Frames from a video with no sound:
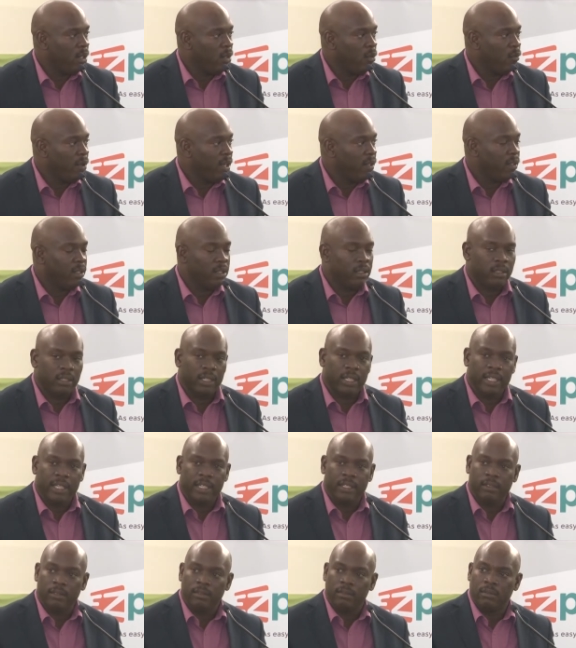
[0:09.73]
whether
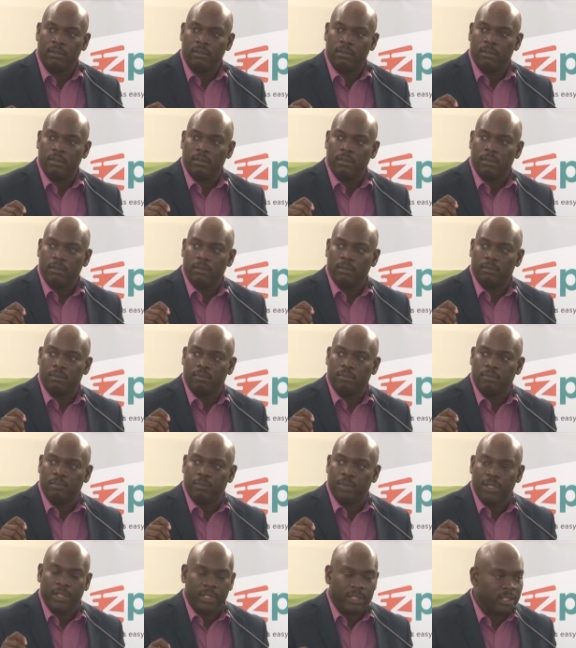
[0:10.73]
in
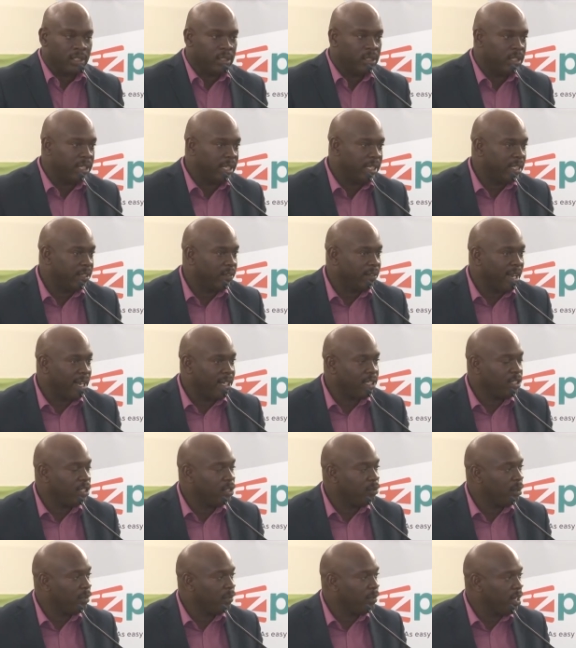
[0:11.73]
personal
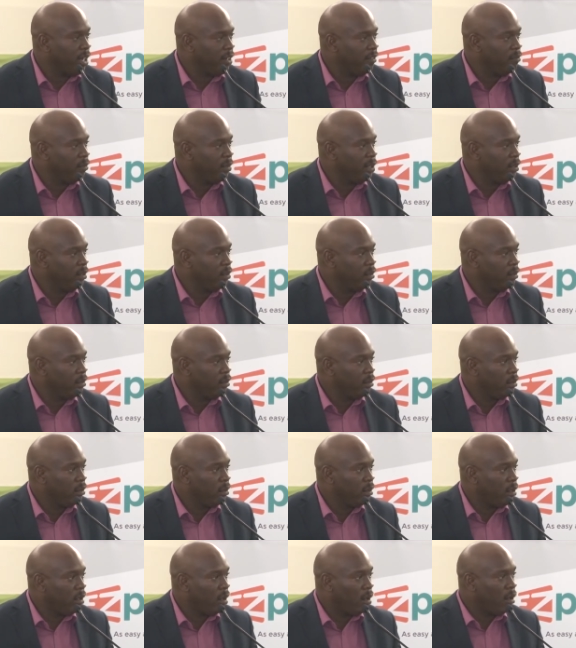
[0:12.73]
interactions with government
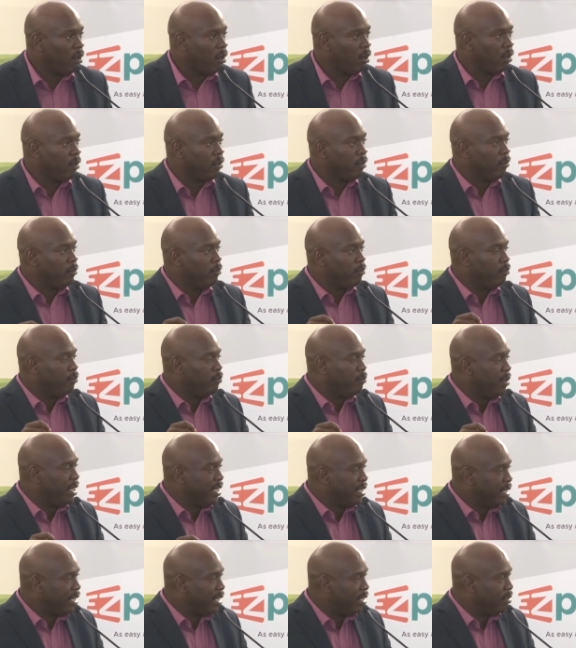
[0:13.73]
or
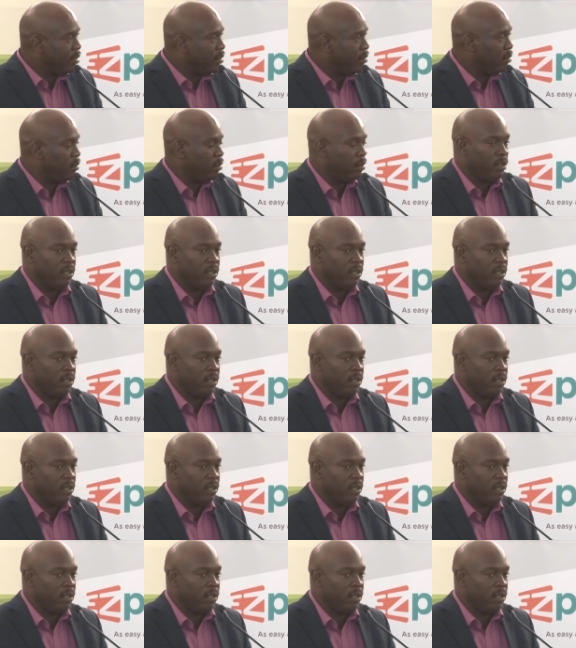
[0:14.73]
businesses,